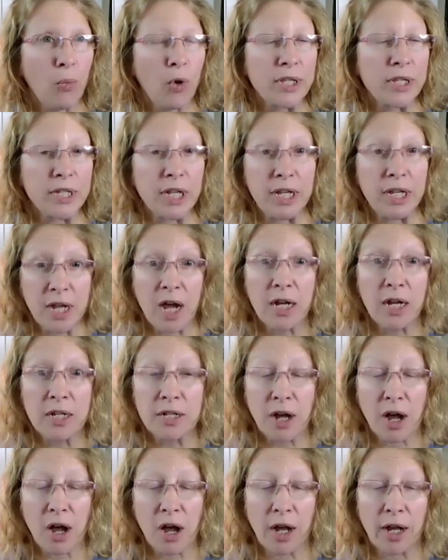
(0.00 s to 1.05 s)
was a young
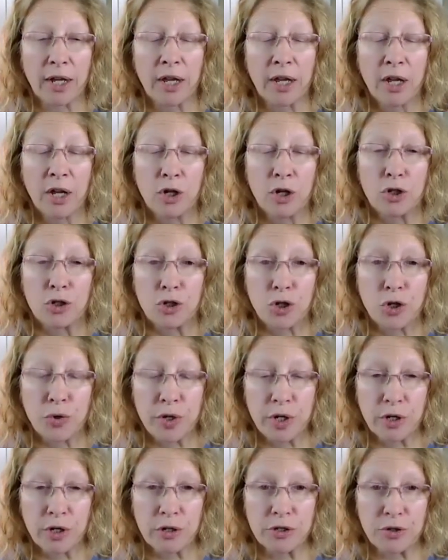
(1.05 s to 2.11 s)
dog, 2
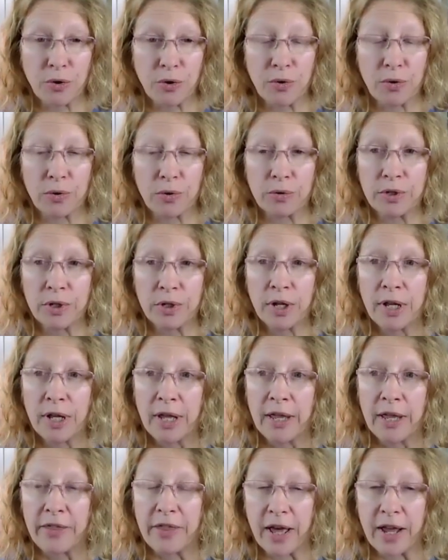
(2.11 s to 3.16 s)
years old,
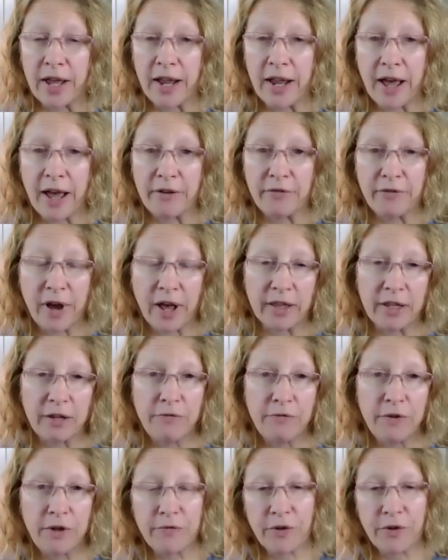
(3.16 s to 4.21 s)
that had
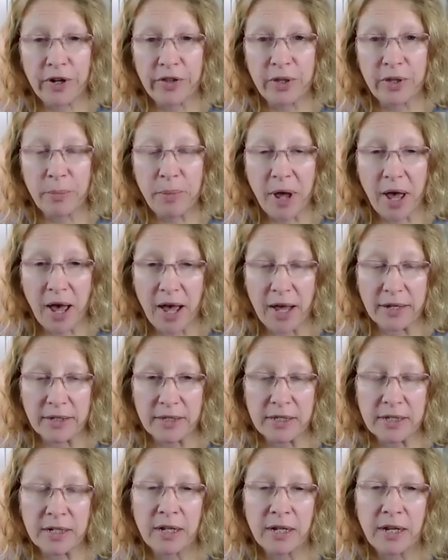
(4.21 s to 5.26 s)
valley fever in the
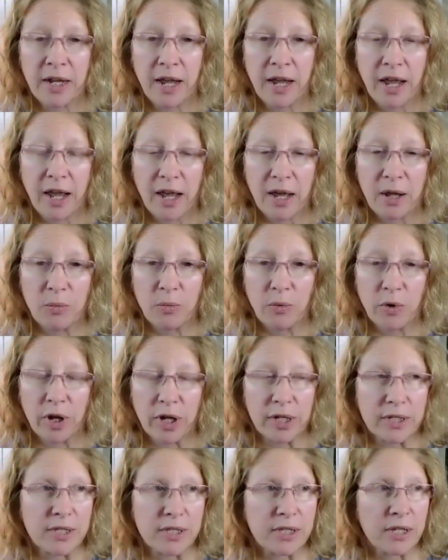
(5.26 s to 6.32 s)
past and
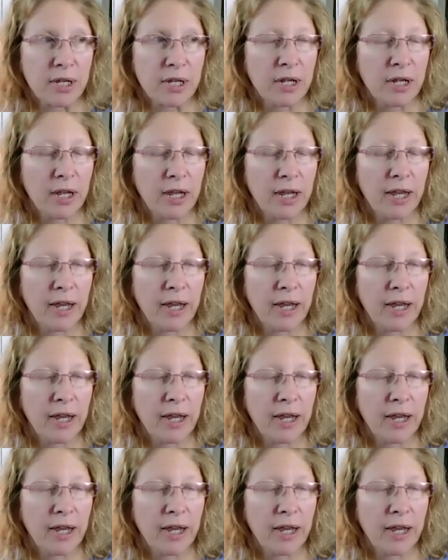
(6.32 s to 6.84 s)
was